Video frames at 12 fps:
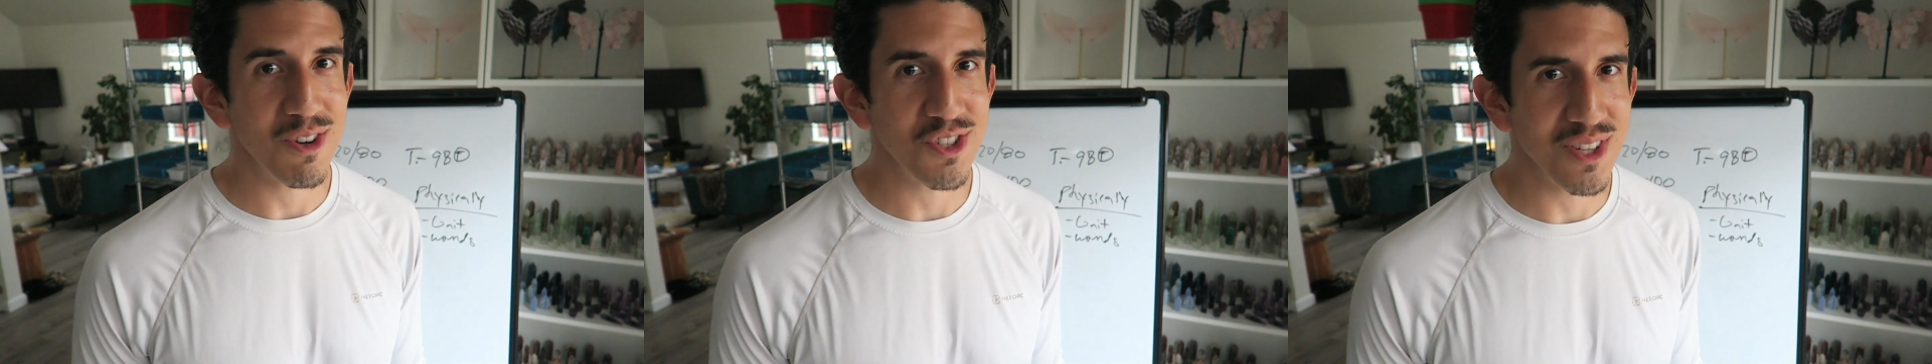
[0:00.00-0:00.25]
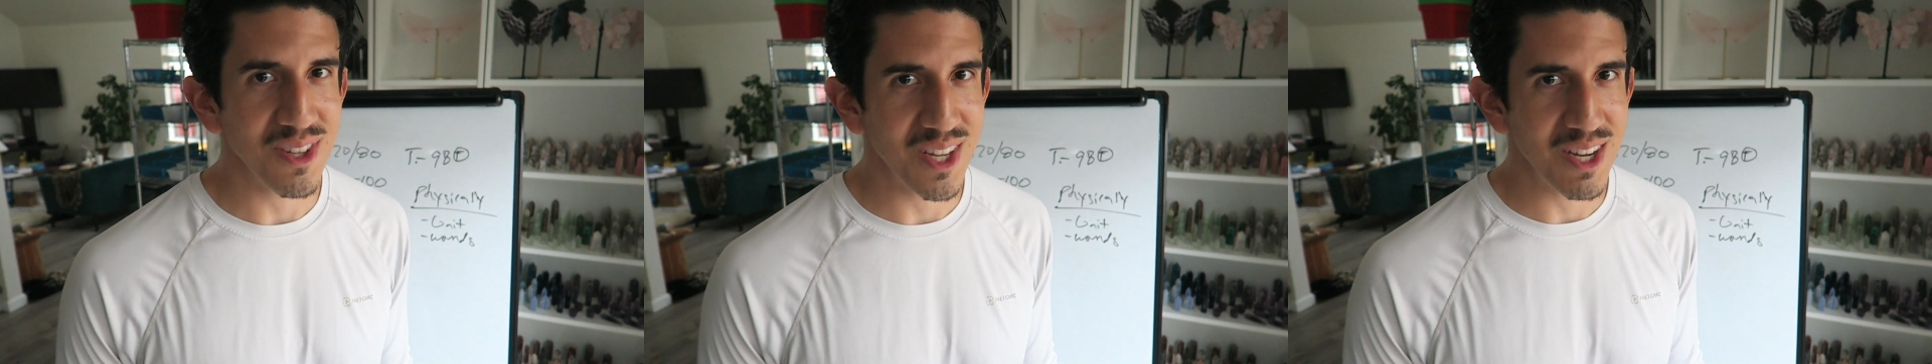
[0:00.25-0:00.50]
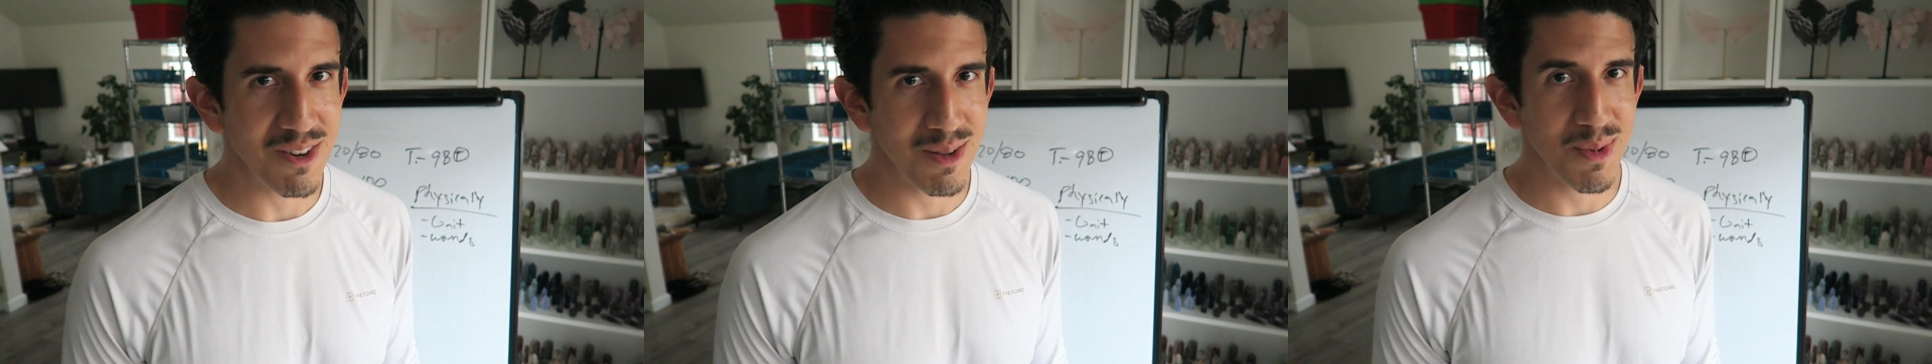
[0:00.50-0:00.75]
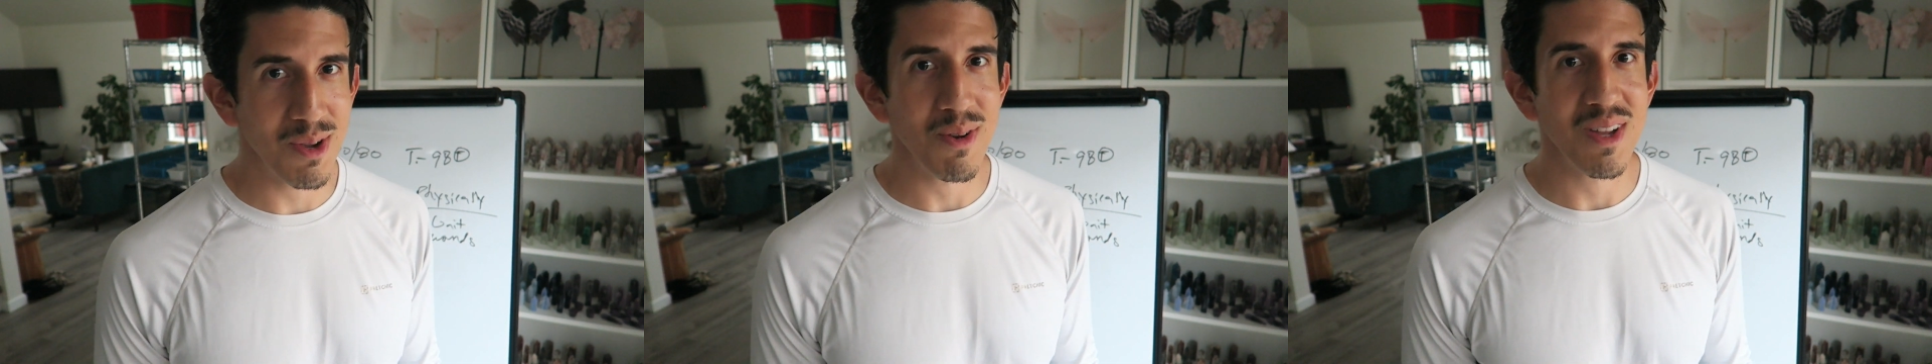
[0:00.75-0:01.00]
urgently here.
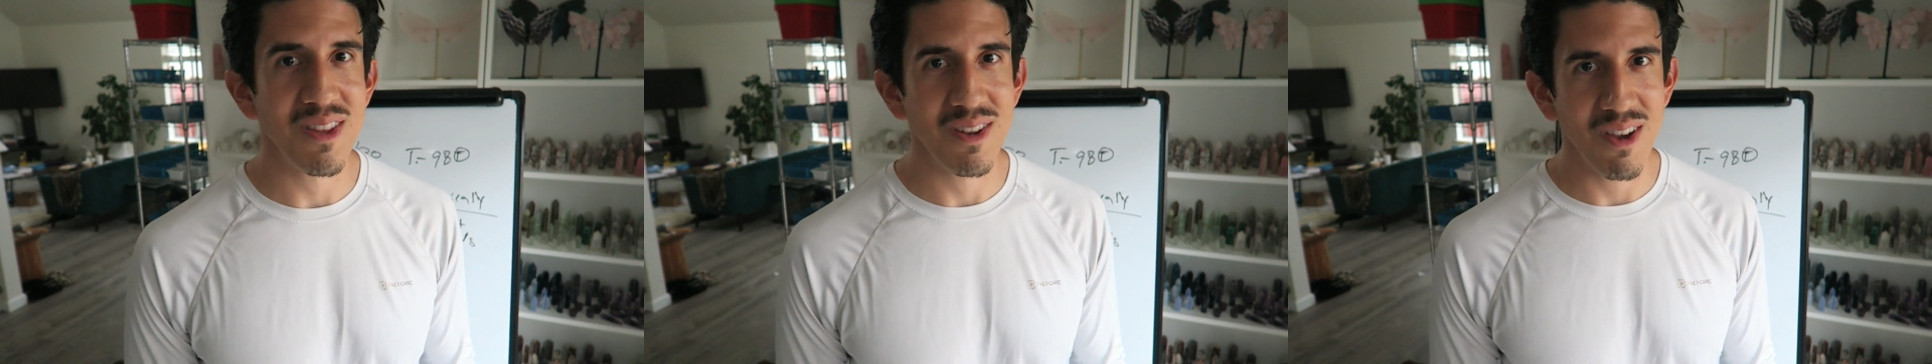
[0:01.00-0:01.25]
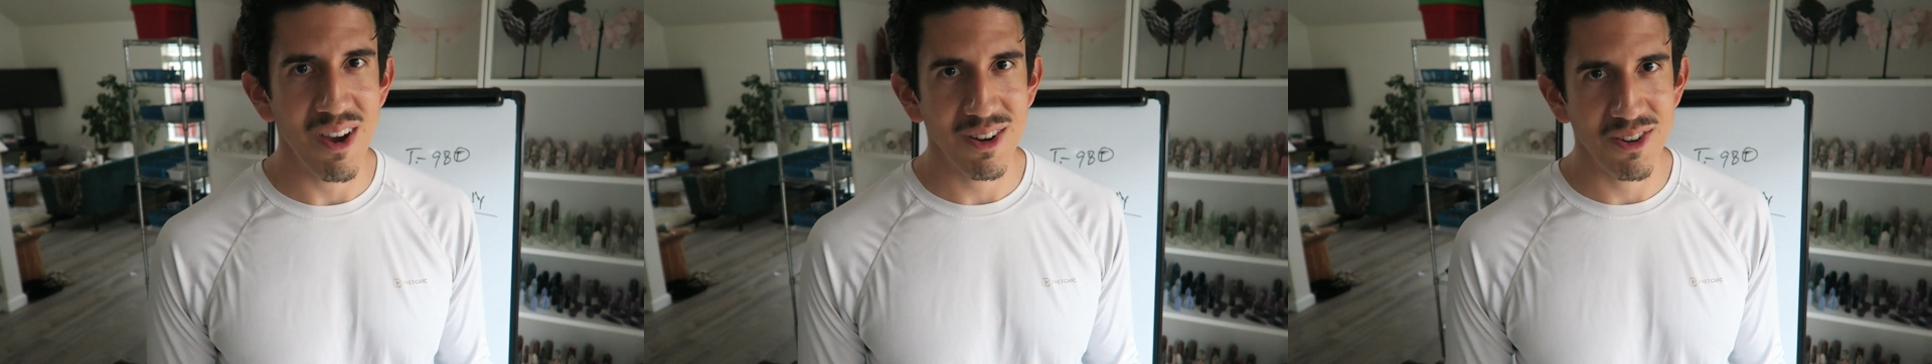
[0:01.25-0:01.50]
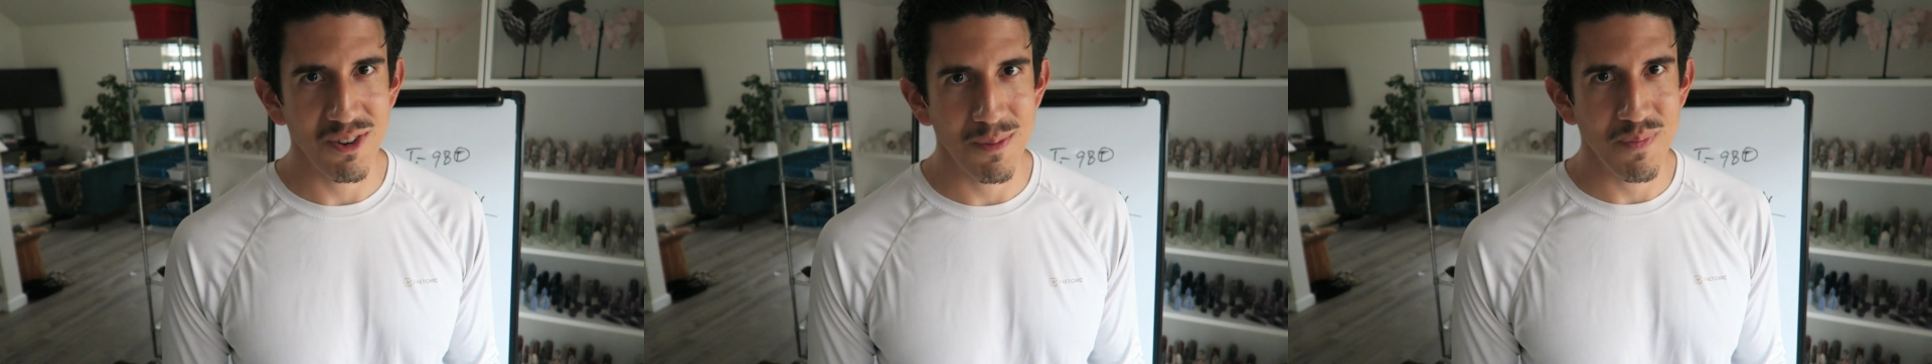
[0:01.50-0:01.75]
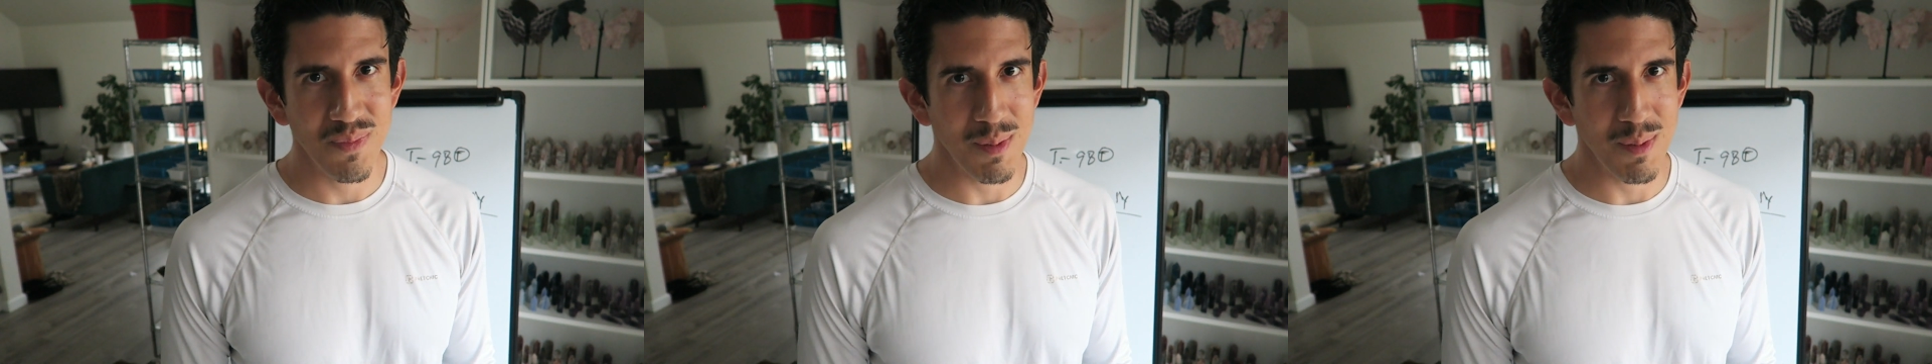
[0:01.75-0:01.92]
Let me go get the doctor.